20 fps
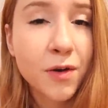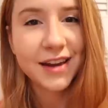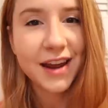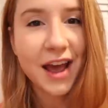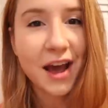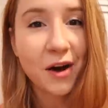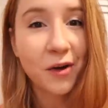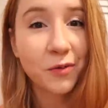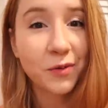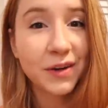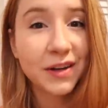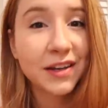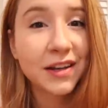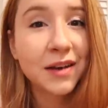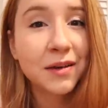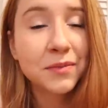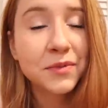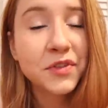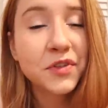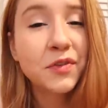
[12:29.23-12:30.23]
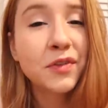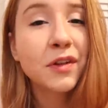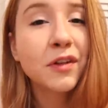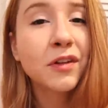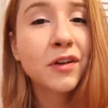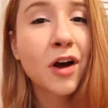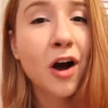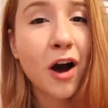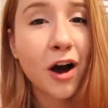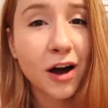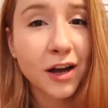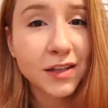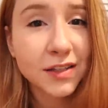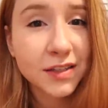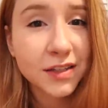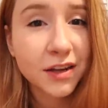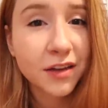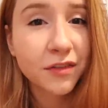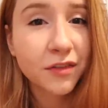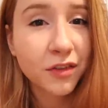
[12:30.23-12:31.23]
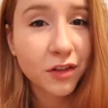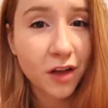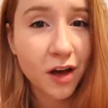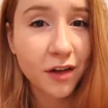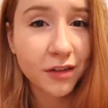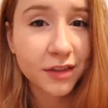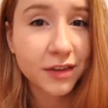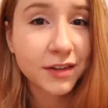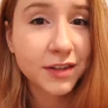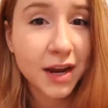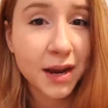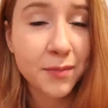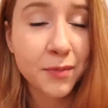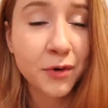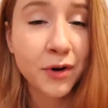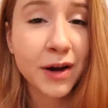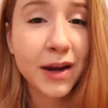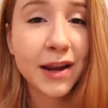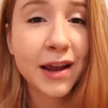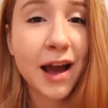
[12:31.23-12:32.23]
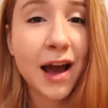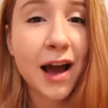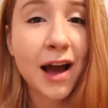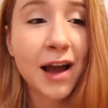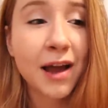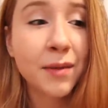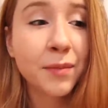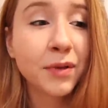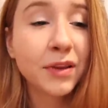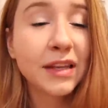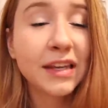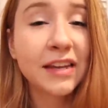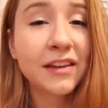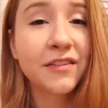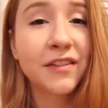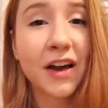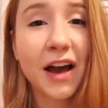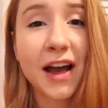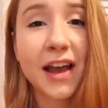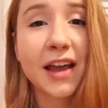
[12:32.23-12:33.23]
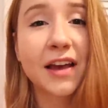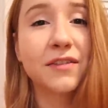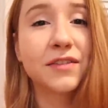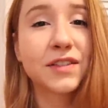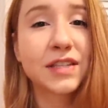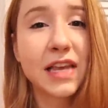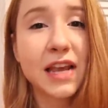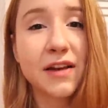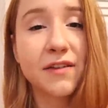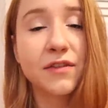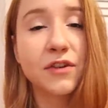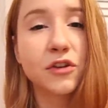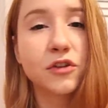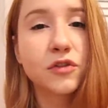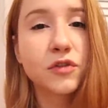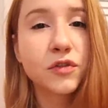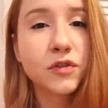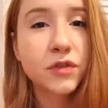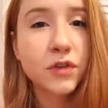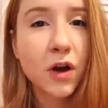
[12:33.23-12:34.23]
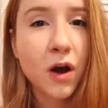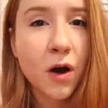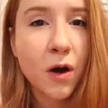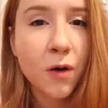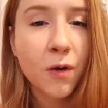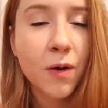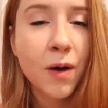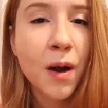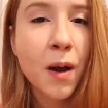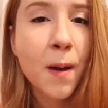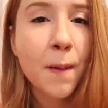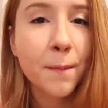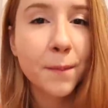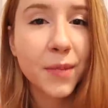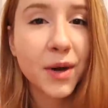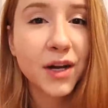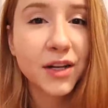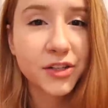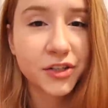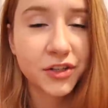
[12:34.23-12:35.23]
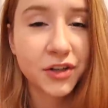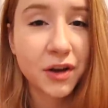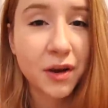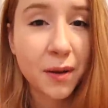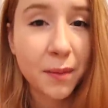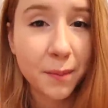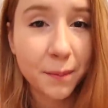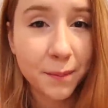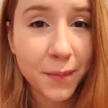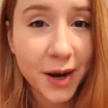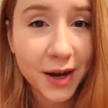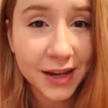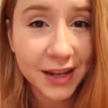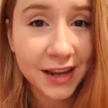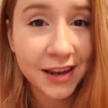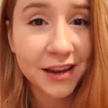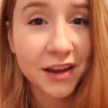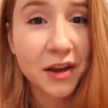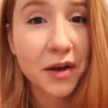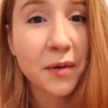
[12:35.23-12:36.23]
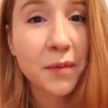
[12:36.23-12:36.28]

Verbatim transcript: Now, when it comes to the cost of cloth diapering, I believe I have saved so much money